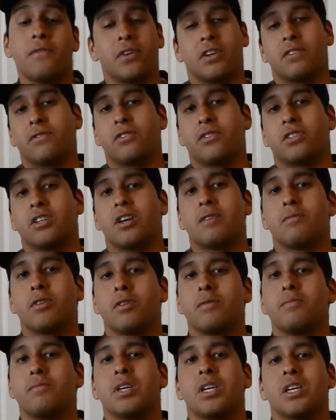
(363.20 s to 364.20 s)
for summer,
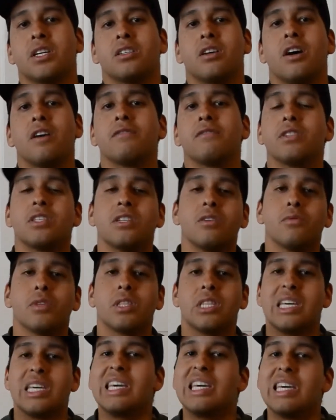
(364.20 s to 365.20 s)
because obviously with
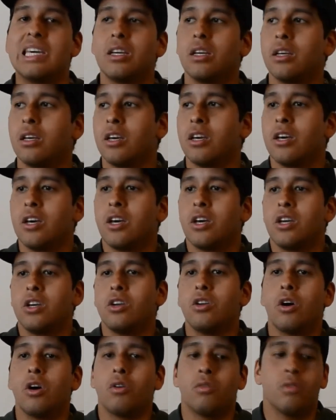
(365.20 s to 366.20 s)
the heat, you
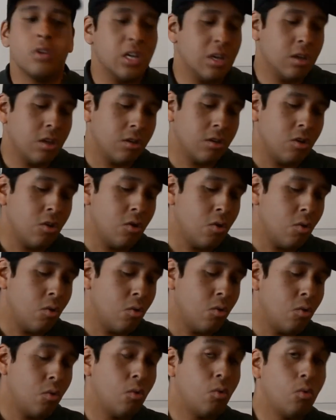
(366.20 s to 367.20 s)
know,
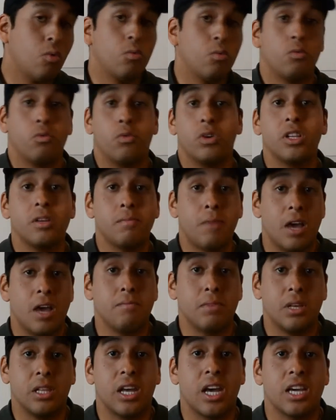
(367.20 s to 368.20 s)
you really might
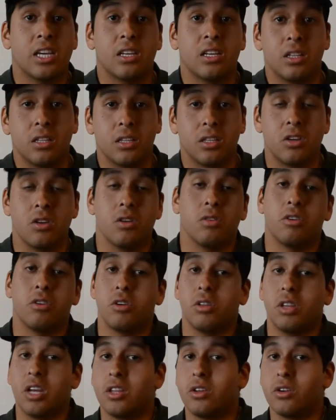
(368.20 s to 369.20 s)
be liking, you know, your
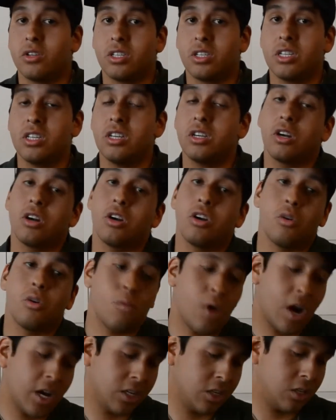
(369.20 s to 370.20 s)
leather sneaker, your
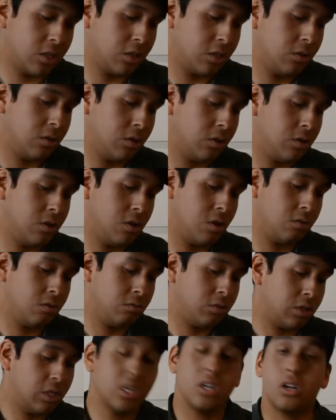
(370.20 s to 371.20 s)
white, you know,
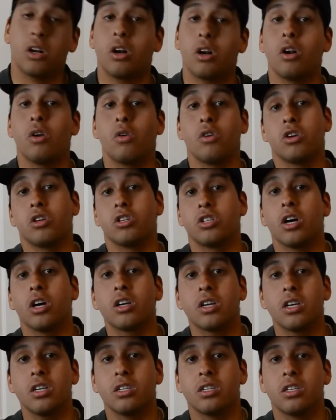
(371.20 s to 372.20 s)
sneaker, or your
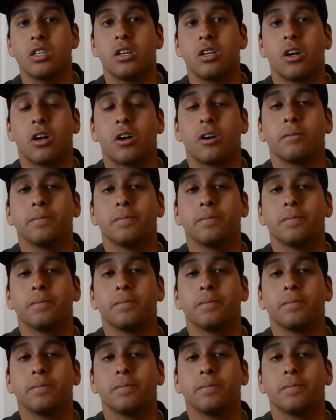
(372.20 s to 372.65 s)
chunky sneaker.